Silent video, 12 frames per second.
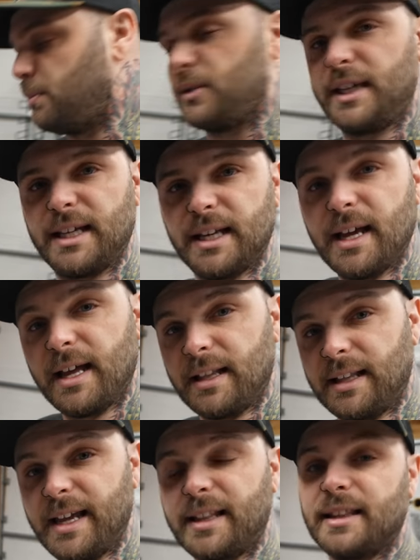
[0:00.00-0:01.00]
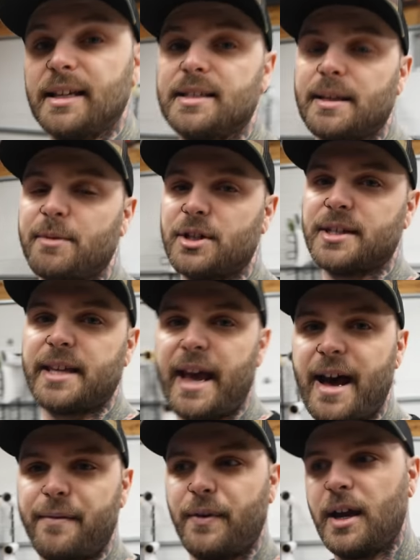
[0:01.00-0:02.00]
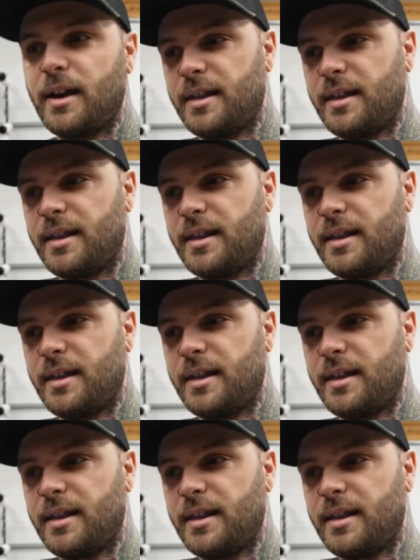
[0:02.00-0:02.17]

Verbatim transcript: bleed, like these images have,